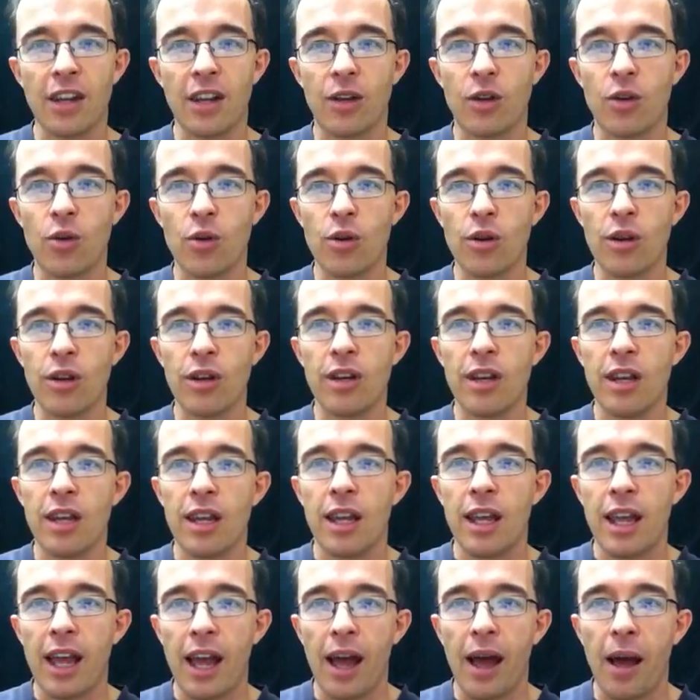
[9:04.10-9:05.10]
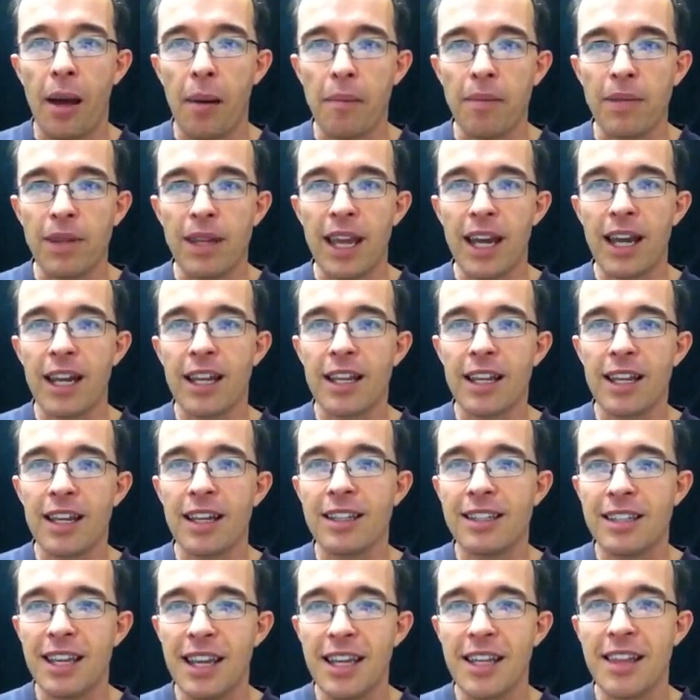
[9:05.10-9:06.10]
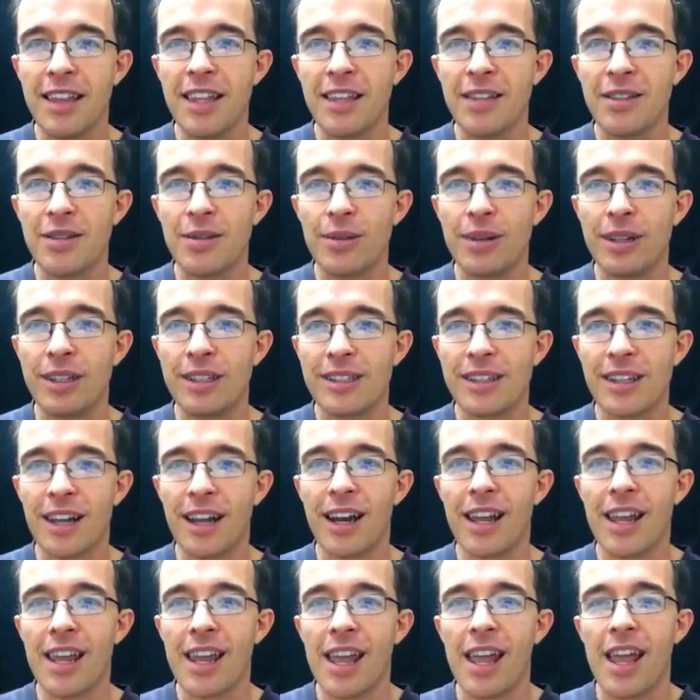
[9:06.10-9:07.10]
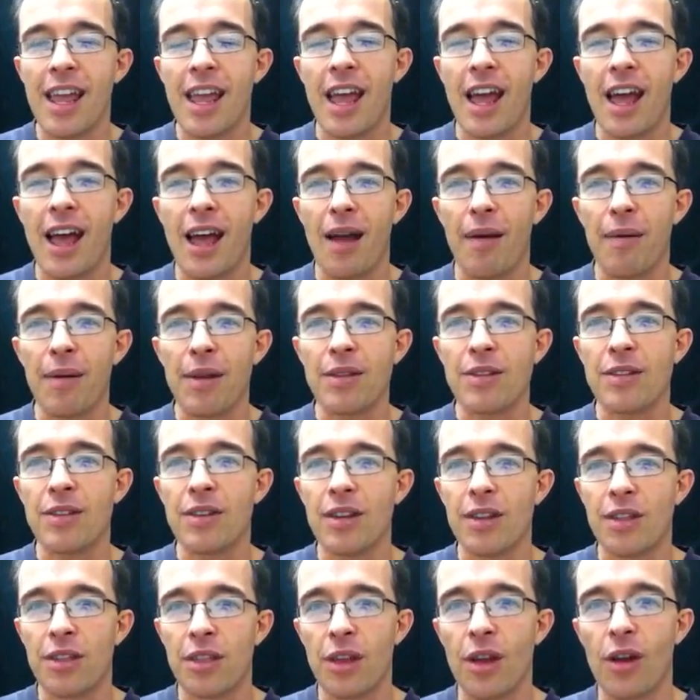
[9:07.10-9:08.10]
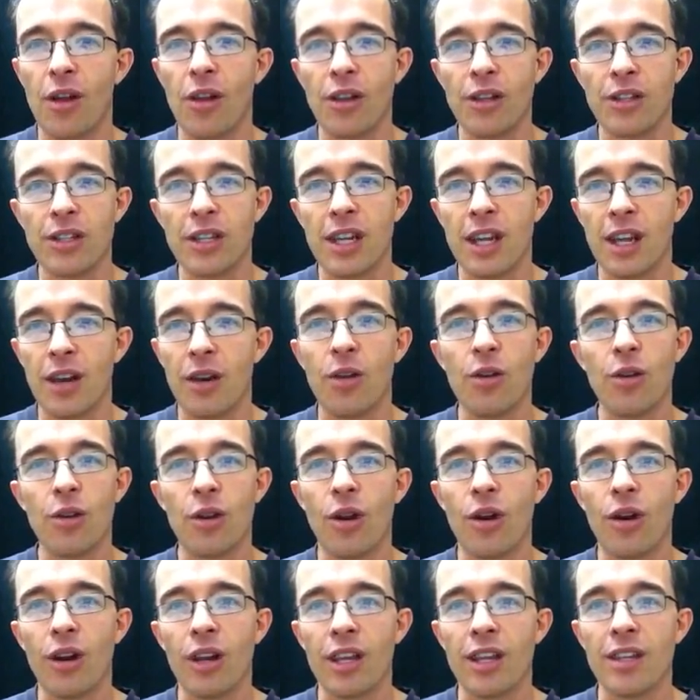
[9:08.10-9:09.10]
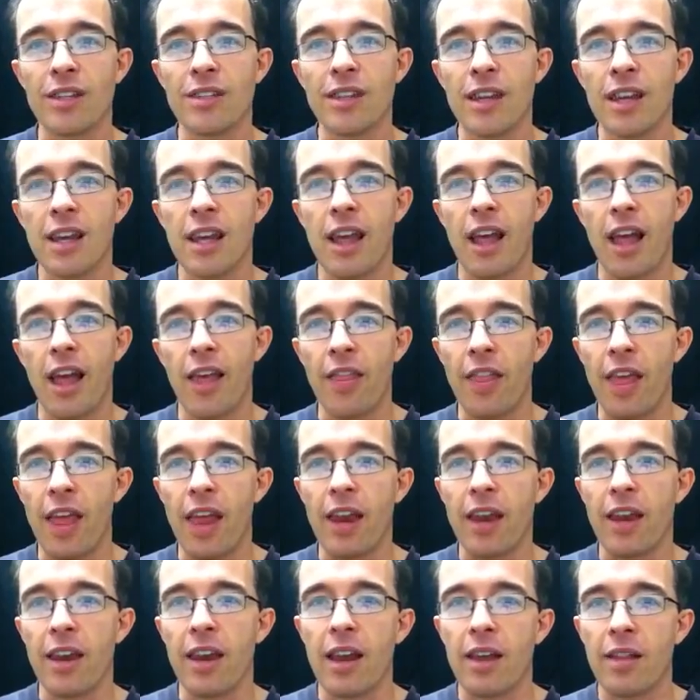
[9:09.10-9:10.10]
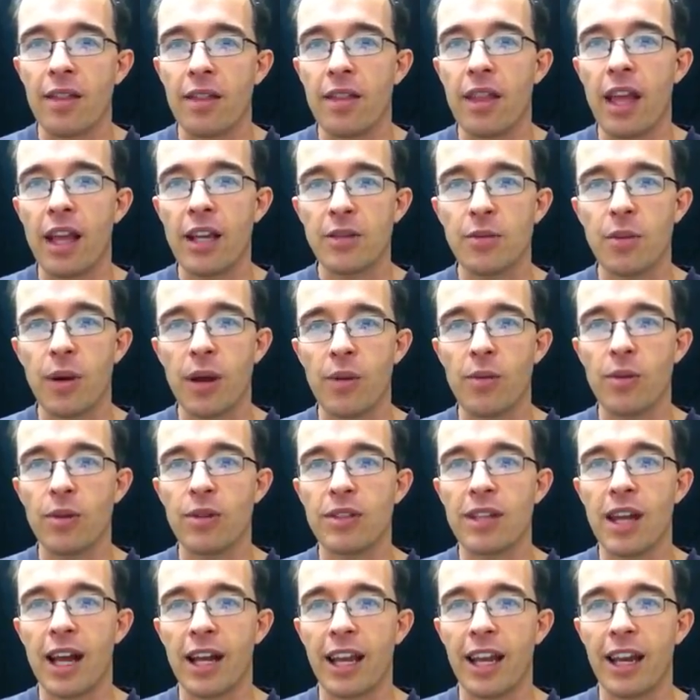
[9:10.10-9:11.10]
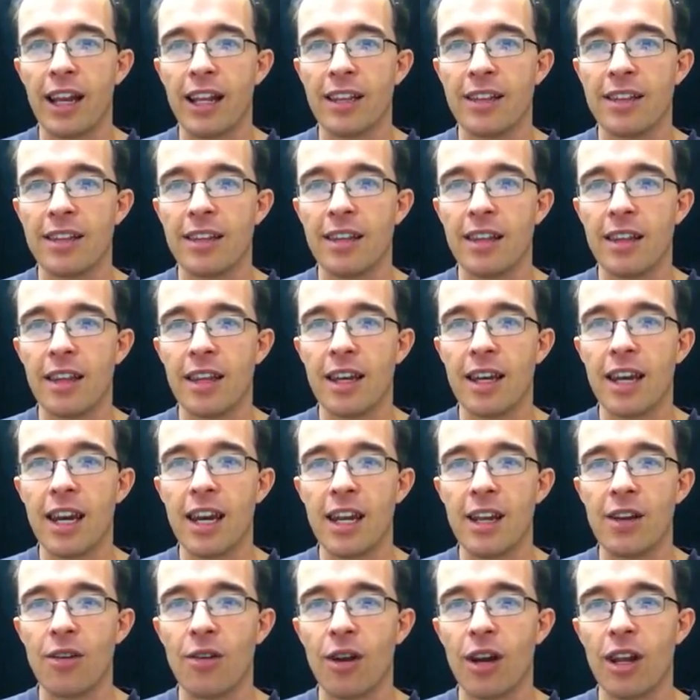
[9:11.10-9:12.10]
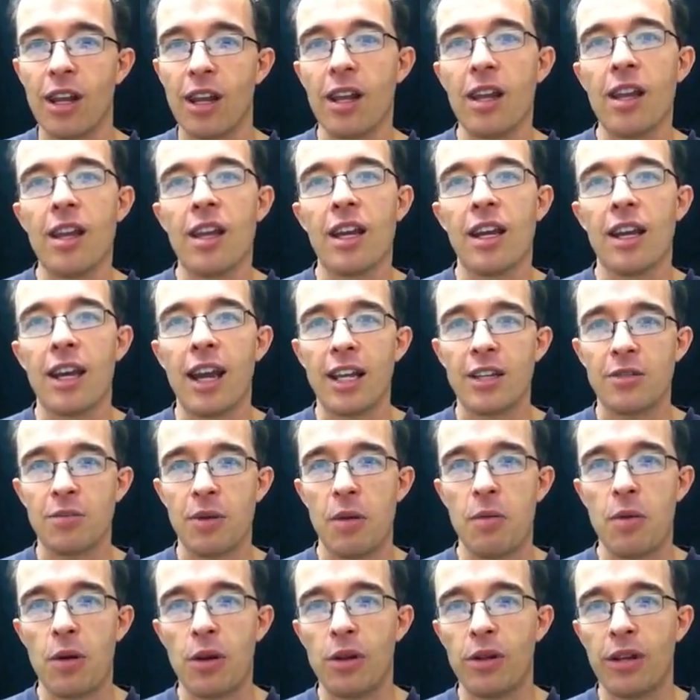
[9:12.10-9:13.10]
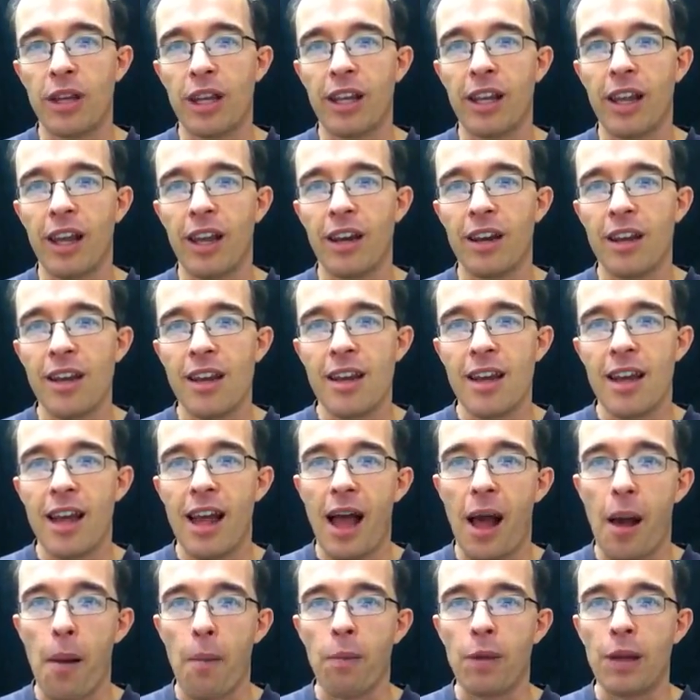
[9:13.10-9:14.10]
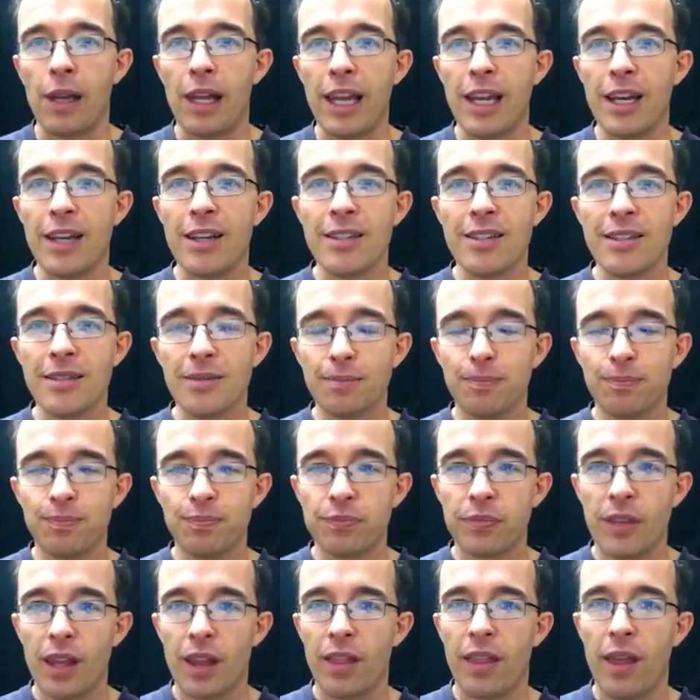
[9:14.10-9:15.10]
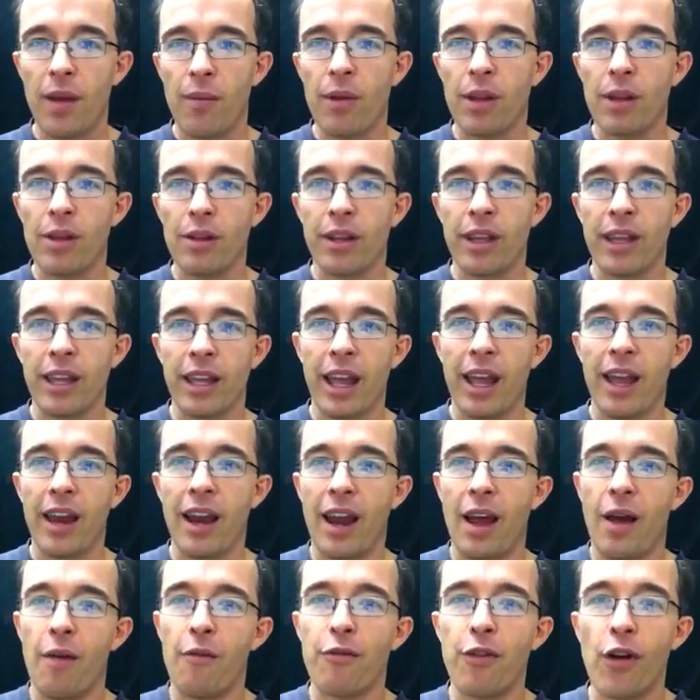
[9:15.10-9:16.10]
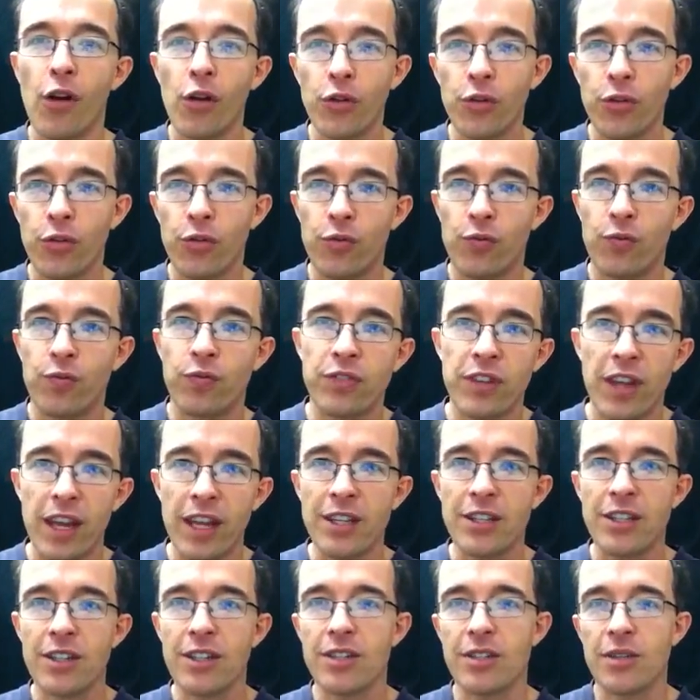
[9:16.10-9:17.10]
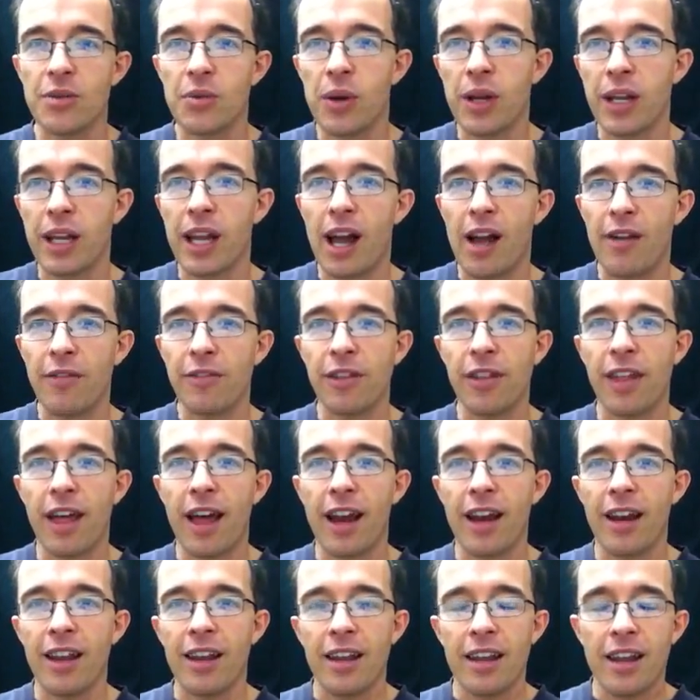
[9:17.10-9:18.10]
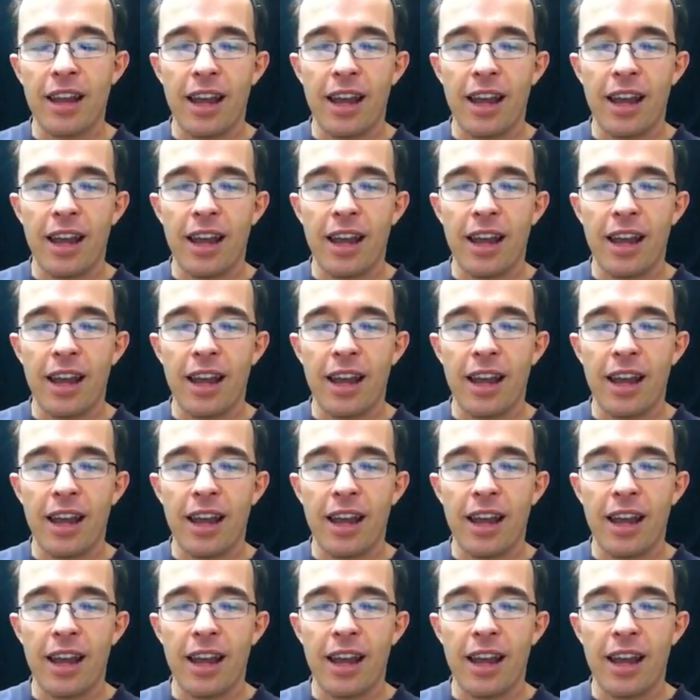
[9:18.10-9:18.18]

a good getting your teeth into it study, into theology and who God is. And then next week we'll start getting into the nitty-gritty. Next week we're looking at leaders. Then we're looking at false teachers the week after that.